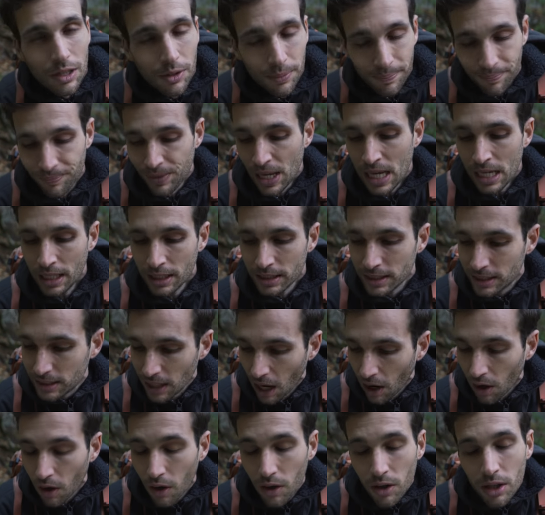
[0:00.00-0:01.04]
you.
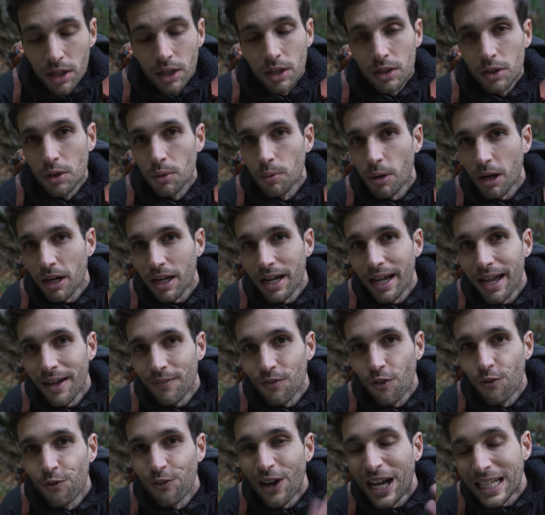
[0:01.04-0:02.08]
So you wanna have
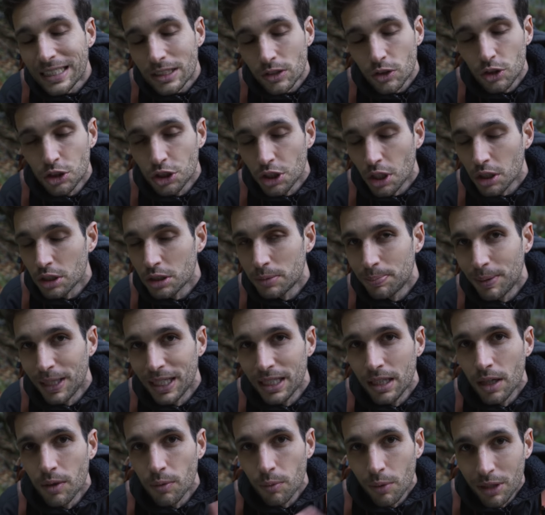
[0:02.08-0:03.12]
a faster shutter
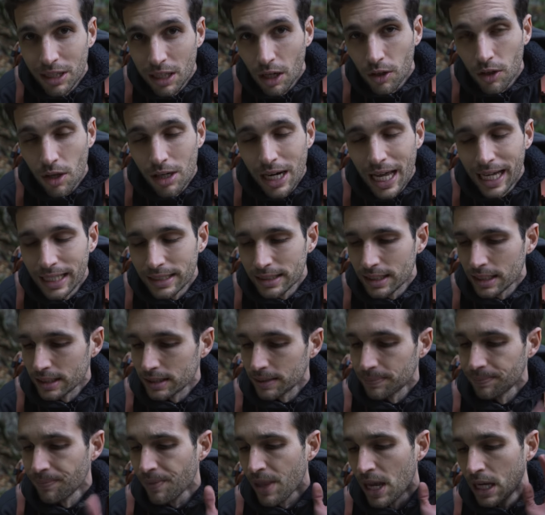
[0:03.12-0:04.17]
speed with longer lenses.
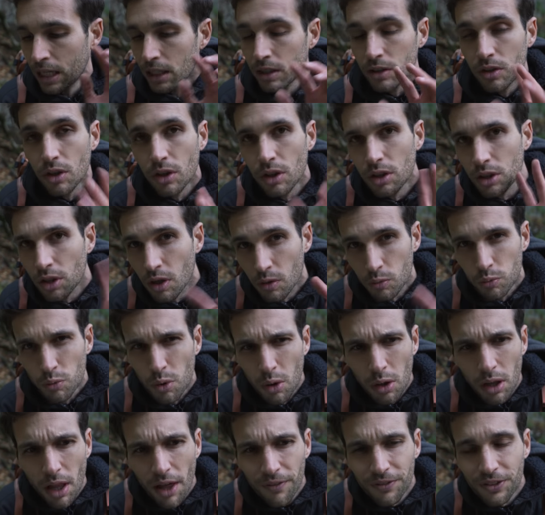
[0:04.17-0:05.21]
The
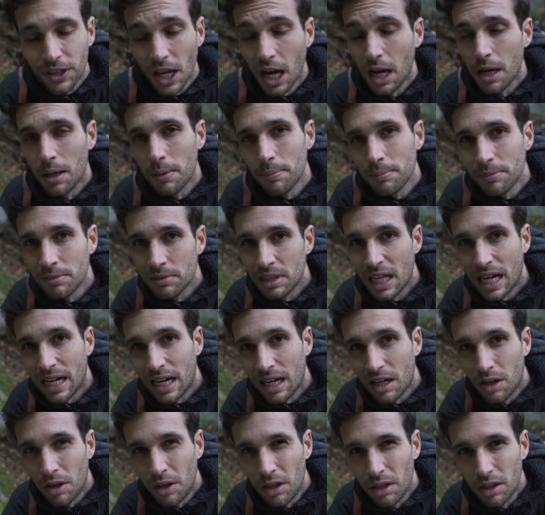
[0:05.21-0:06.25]
rule of thumb that
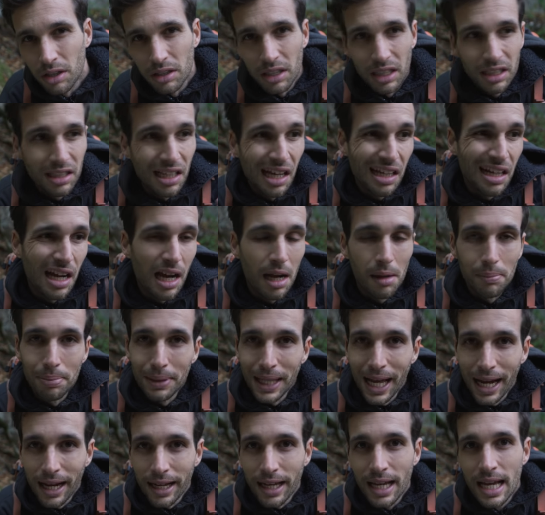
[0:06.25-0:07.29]
I heard and that I
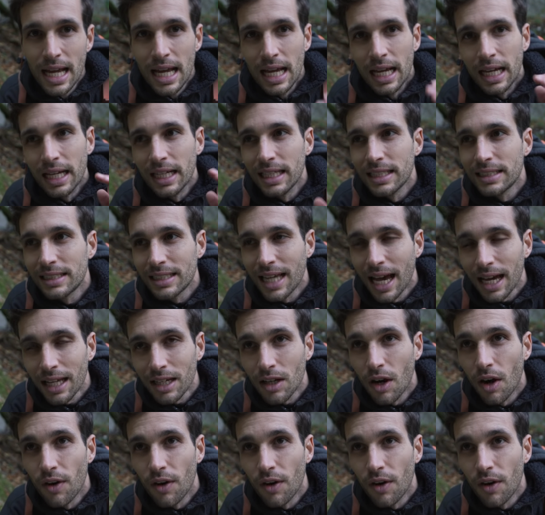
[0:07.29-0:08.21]
apply is kind